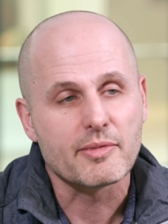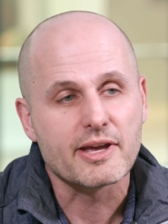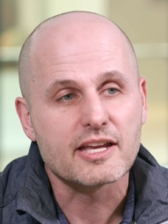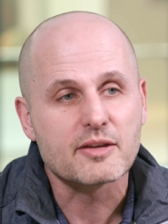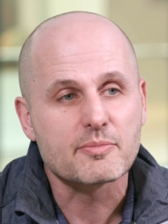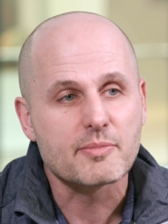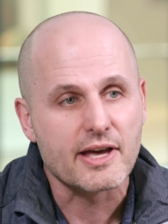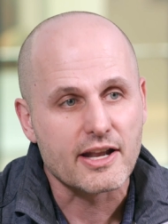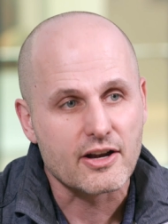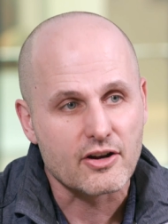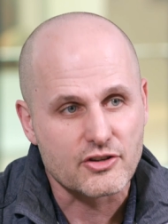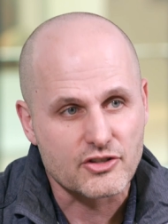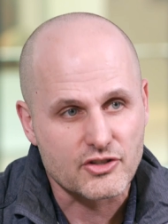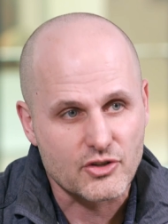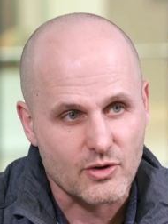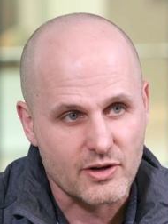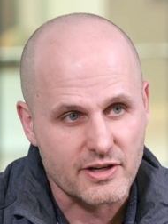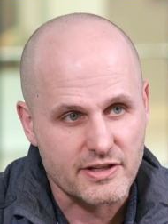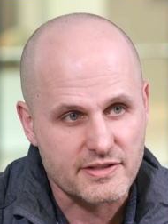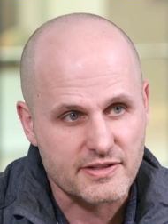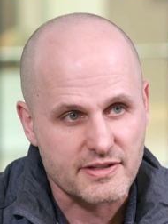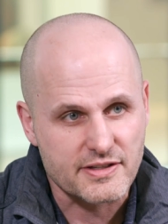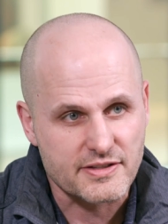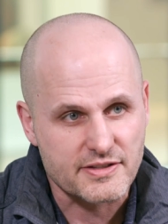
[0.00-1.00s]
make better
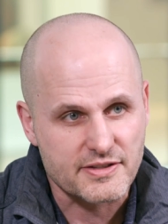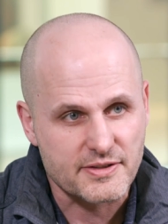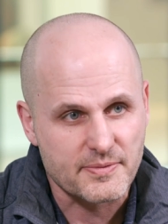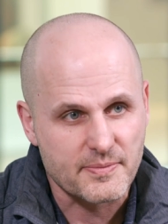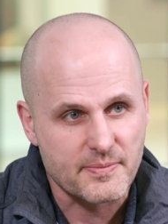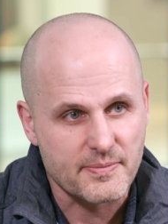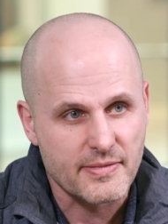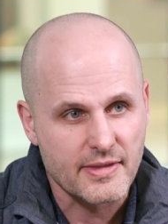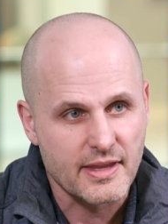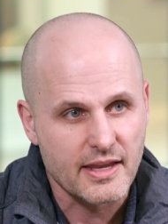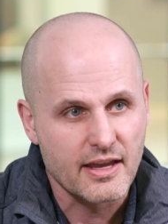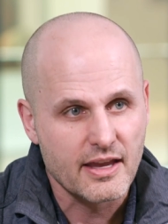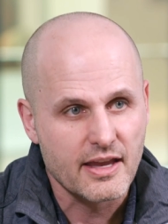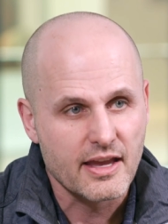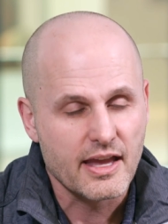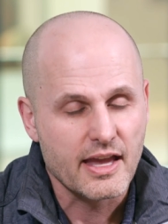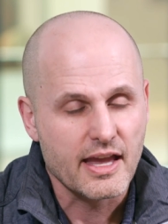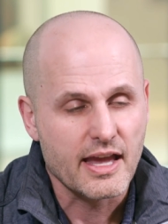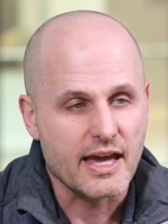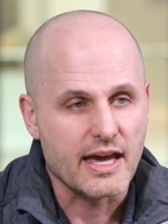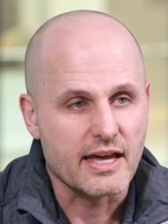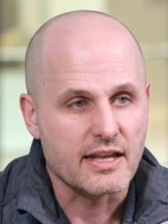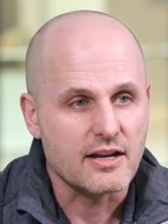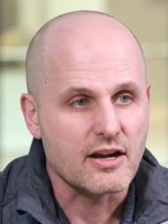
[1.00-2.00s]
choices.
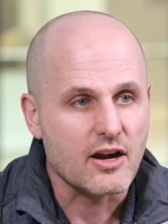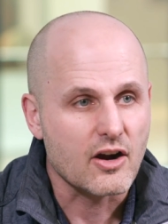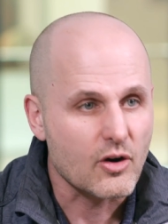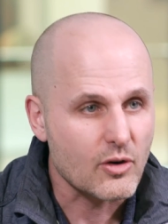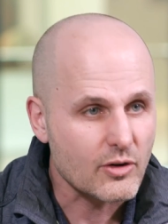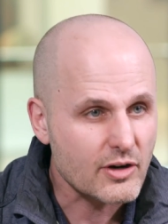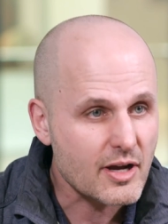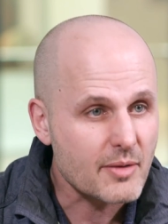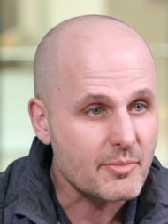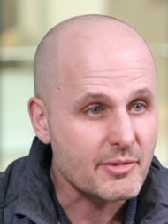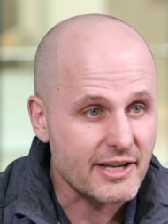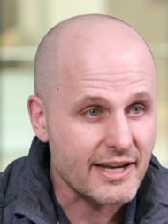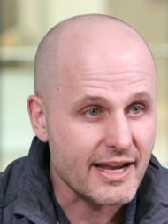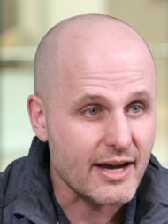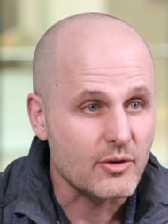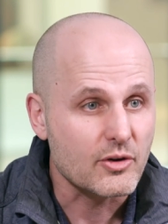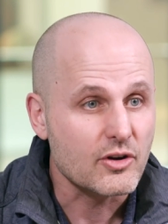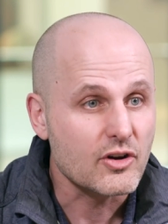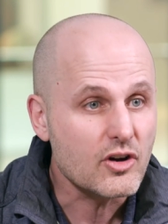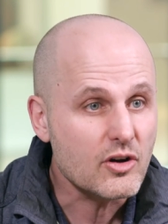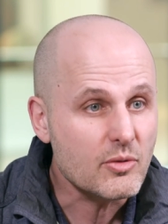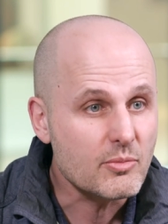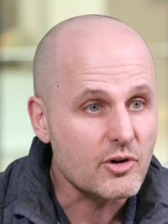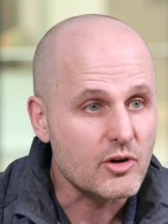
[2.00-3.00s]
At our own company now,
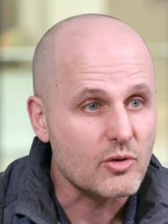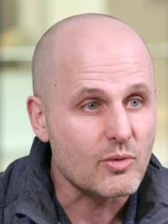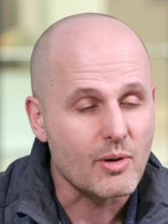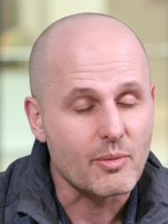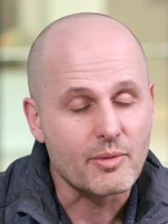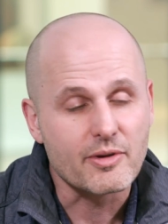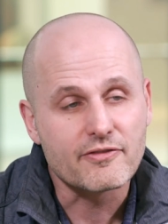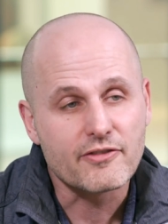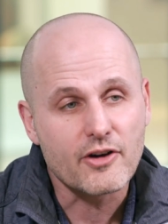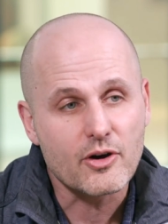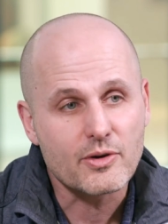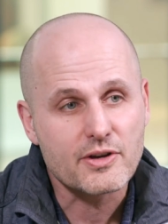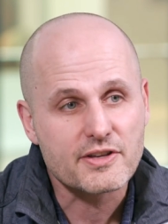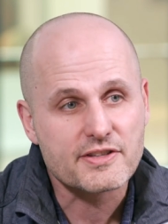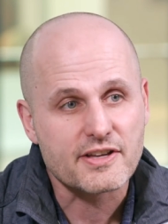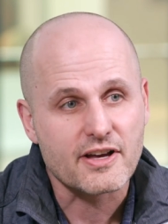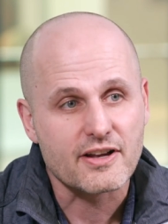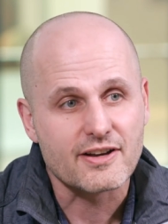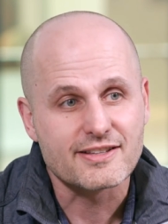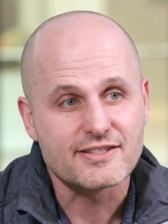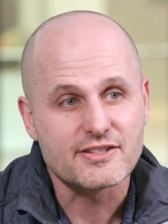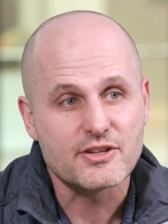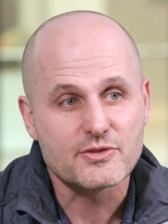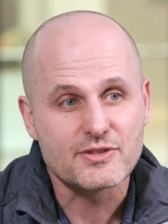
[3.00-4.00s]
Humu, what we focus
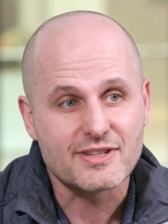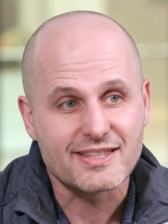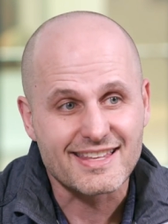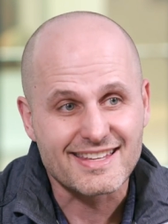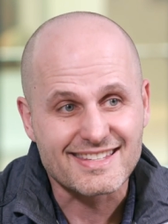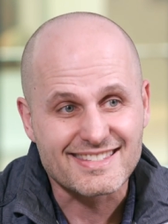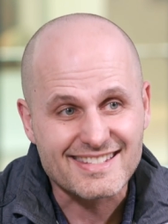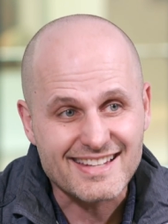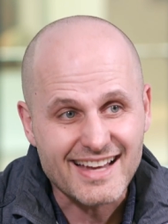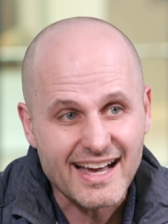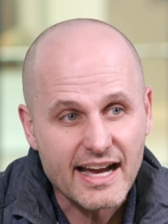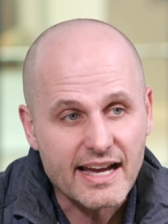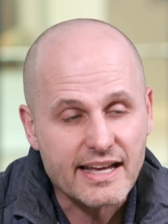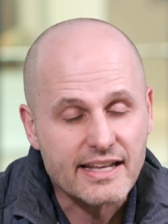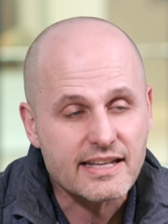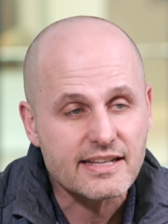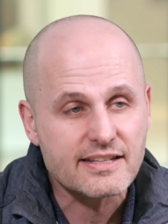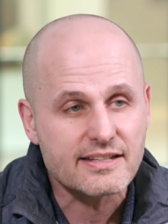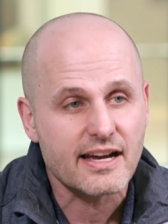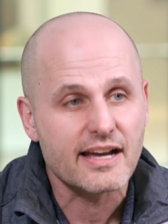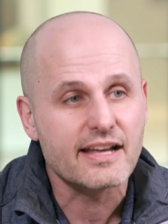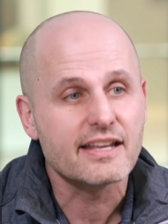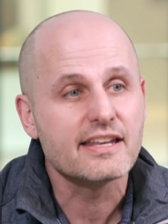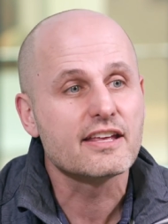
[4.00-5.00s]
on is using these tiny,
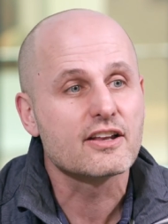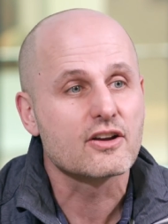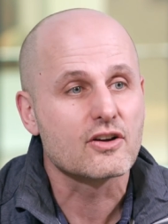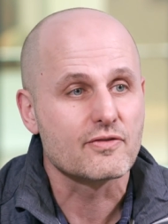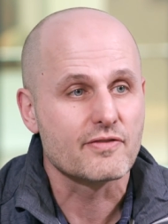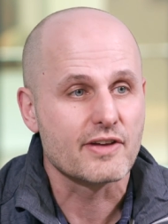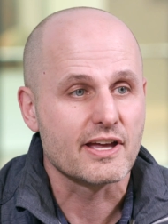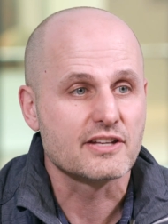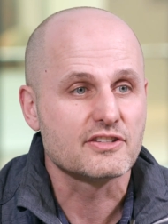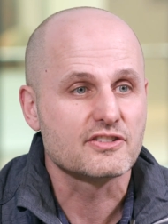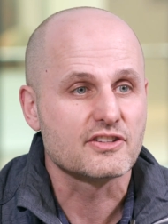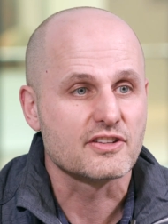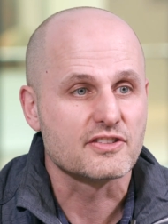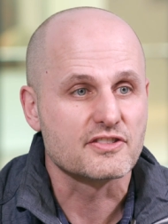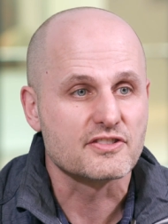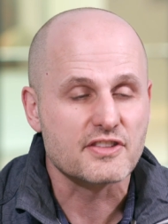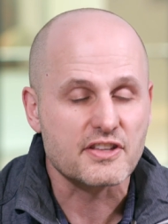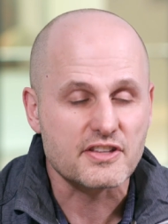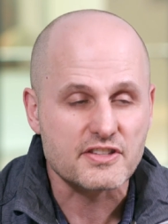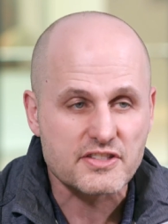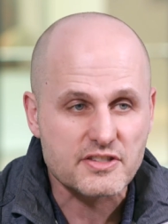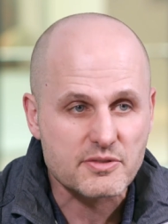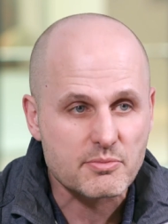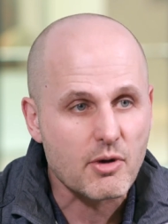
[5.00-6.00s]
tiny interventions,
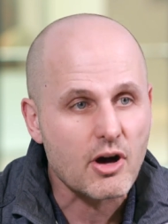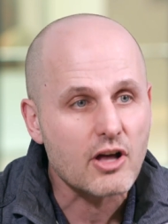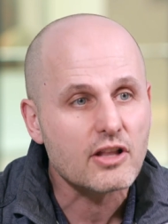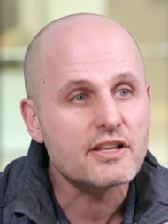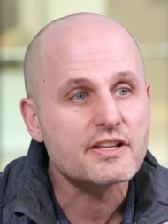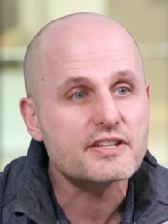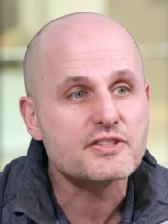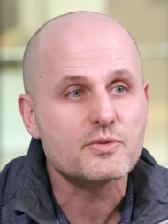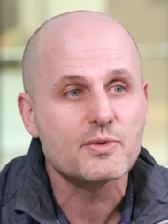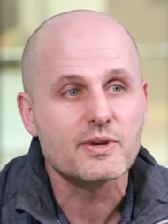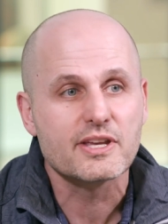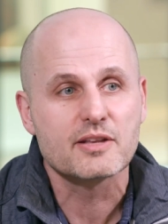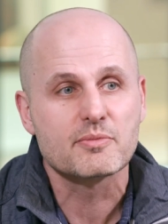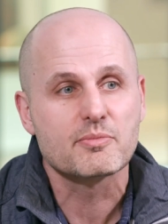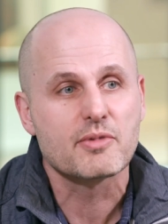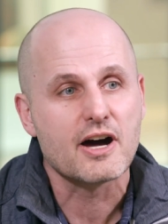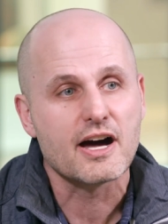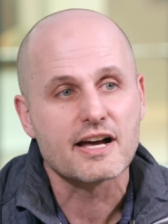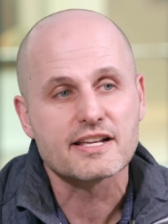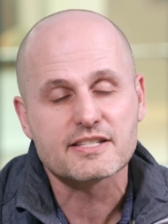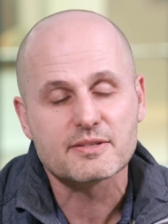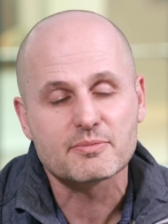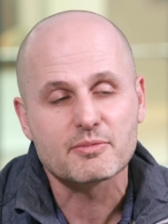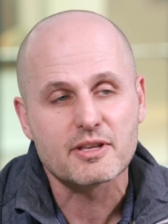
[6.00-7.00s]
the smallest we can
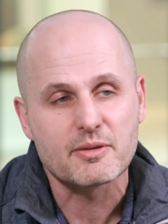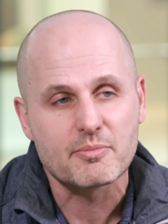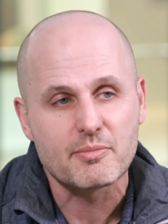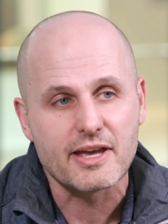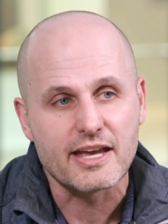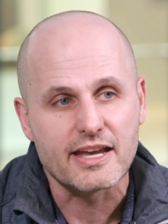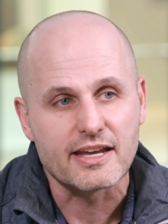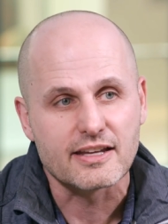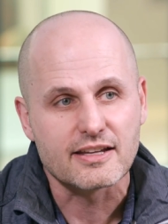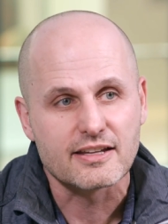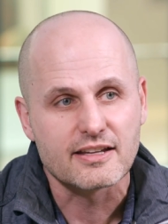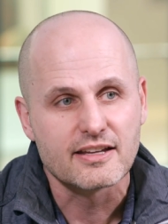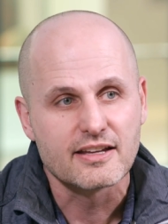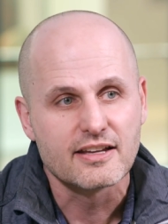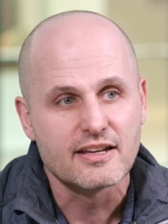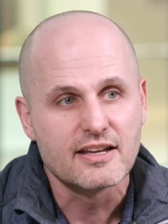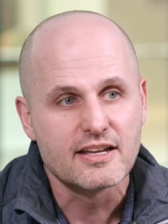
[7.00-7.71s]
possibly make,